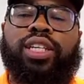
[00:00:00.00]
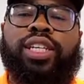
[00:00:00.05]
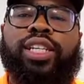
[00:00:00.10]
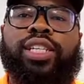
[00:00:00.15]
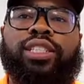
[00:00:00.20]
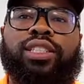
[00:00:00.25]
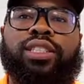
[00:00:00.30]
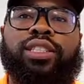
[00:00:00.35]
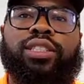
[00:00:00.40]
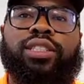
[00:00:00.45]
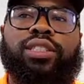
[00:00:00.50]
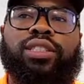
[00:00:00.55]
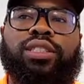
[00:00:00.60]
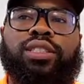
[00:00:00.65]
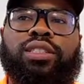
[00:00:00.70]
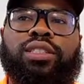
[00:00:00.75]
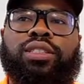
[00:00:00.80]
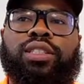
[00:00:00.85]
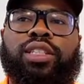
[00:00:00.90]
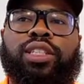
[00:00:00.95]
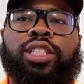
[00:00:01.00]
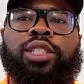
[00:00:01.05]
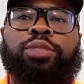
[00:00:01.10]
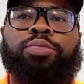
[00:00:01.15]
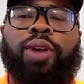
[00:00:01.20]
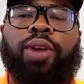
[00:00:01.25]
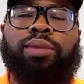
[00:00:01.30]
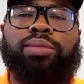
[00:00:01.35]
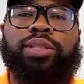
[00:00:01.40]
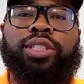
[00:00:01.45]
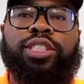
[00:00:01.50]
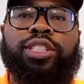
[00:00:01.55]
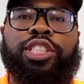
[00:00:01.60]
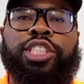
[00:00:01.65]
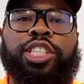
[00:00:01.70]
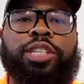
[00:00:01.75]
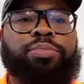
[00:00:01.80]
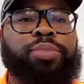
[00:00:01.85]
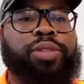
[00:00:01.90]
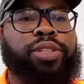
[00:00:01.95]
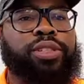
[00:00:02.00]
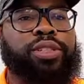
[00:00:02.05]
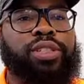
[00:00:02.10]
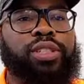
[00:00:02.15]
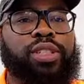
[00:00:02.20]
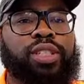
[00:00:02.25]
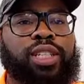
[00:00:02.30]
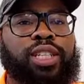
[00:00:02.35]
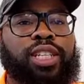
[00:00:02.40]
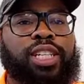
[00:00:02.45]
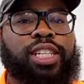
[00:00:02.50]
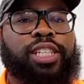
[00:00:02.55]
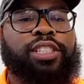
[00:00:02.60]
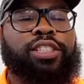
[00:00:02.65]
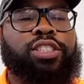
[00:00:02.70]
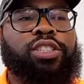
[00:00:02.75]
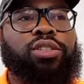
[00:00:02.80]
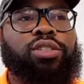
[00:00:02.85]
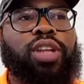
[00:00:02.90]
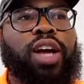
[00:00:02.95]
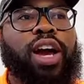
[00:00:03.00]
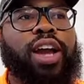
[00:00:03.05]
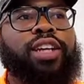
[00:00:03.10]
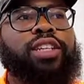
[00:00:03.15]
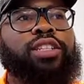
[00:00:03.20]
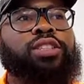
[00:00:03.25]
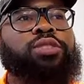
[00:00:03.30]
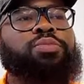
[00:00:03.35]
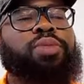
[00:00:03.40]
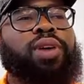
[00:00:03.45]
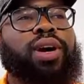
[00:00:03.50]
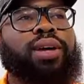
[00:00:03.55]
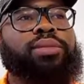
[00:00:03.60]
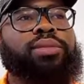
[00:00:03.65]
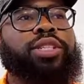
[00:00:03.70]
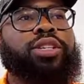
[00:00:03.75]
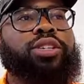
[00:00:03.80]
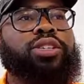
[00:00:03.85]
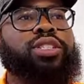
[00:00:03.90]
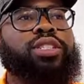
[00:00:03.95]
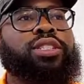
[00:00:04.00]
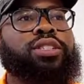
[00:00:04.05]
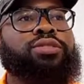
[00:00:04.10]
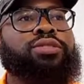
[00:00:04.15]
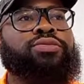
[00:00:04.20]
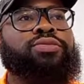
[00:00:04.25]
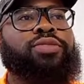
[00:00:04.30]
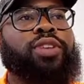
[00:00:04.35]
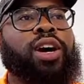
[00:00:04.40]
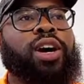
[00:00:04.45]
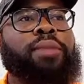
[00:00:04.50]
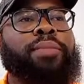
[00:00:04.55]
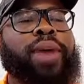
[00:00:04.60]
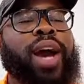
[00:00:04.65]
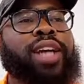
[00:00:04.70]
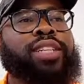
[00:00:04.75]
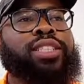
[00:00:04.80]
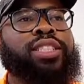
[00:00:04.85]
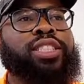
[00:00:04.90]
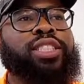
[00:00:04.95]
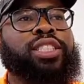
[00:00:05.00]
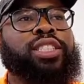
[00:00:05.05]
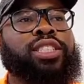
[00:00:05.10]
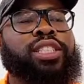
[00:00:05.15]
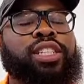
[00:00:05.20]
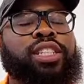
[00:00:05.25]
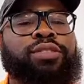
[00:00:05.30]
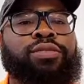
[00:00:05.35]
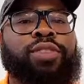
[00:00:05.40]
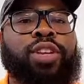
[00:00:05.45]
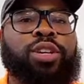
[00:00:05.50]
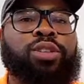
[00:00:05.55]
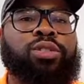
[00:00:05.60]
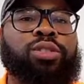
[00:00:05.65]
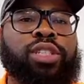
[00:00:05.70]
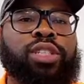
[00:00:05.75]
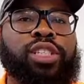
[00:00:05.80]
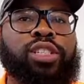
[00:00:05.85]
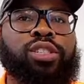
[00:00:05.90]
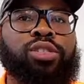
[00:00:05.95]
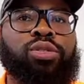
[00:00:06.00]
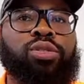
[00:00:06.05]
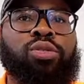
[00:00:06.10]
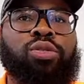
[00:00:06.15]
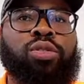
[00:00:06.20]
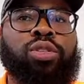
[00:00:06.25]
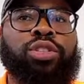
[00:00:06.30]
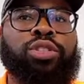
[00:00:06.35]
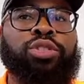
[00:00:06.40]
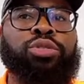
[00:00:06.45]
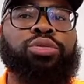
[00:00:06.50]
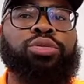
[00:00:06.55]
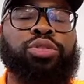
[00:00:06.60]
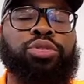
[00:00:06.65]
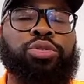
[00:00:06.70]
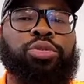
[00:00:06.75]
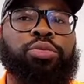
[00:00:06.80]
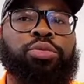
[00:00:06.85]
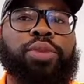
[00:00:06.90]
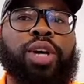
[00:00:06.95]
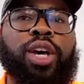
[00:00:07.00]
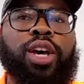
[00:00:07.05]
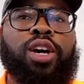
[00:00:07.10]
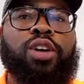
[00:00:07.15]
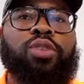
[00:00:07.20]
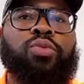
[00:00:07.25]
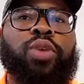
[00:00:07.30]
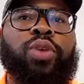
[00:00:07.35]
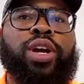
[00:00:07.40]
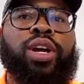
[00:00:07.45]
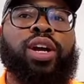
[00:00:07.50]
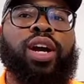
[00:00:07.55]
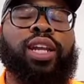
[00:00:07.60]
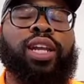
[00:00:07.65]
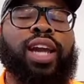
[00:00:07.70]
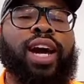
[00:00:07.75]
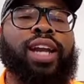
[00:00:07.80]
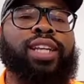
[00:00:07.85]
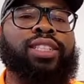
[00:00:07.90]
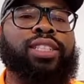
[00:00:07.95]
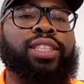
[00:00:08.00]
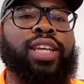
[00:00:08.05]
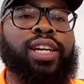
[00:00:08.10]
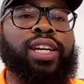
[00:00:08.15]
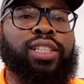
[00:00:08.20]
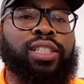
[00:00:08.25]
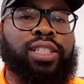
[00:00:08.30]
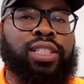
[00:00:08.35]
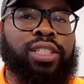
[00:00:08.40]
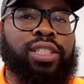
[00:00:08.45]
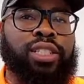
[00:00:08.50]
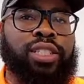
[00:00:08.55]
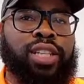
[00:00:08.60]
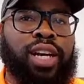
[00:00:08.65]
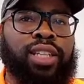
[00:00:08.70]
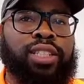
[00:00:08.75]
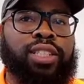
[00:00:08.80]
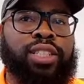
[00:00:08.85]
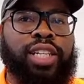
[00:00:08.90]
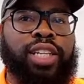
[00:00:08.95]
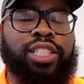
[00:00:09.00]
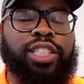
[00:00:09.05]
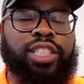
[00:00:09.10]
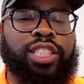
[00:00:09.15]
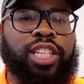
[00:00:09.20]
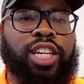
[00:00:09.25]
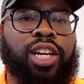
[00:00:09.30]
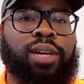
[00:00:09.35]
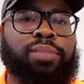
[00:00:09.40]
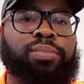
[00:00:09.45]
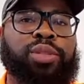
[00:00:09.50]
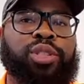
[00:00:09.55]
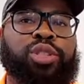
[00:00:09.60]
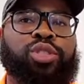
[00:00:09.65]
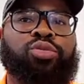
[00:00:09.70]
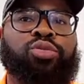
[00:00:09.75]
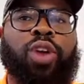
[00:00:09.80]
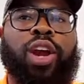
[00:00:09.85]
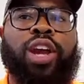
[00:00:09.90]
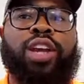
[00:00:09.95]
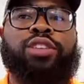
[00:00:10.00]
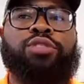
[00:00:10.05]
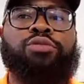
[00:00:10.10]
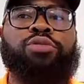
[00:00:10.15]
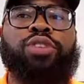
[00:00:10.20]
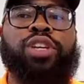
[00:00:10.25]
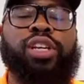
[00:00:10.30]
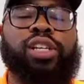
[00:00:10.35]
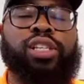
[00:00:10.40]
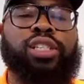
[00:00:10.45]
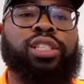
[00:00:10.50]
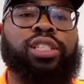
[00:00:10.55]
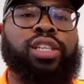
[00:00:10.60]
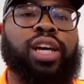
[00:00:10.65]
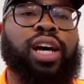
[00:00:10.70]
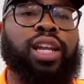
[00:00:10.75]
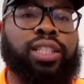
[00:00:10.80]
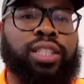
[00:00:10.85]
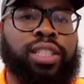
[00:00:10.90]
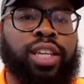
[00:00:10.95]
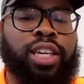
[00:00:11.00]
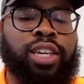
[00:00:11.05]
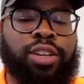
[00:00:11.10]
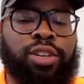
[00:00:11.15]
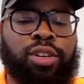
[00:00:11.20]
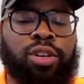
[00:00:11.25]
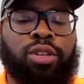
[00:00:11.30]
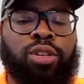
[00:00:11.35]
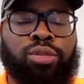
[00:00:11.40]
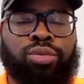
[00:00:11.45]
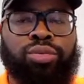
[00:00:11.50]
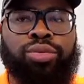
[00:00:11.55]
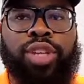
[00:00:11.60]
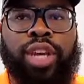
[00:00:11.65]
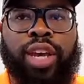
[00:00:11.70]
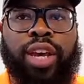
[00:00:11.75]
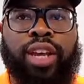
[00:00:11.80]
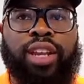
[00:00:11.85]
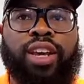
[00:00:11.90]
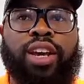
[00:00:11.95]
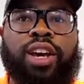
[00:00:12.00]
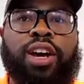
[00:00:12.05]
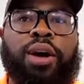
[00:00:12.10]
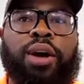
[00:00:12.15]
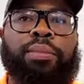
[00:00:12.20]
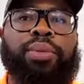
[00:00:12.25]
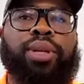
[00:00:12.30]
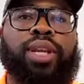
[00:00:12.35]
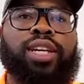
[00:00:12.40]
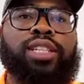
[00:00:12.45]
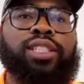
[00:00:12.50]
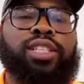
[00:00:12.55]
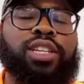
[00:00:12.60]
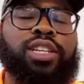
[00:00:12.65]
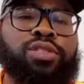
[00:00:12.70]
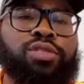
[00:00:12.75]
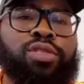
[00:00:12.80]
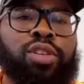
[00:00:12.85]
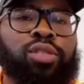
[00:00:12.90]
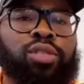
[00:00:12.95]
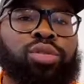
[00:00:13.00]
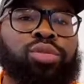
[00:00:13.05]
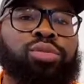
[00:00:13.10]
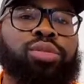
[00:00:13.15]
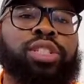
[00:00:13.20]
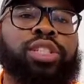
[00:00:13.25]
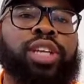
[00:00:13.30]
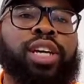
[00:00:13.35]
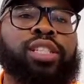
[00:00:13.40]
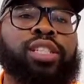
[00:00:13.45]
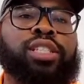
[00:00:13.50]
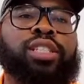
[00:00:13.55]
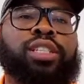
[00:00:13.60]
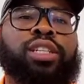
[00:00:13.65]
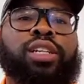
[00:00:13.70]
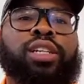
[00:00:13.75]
It's it's probably the cheapest. So like you probably heard of I actually just did a video on this on YouTube where a lot of debt consolidation companies, right? You can consolidate your own debt. But let's say you go through a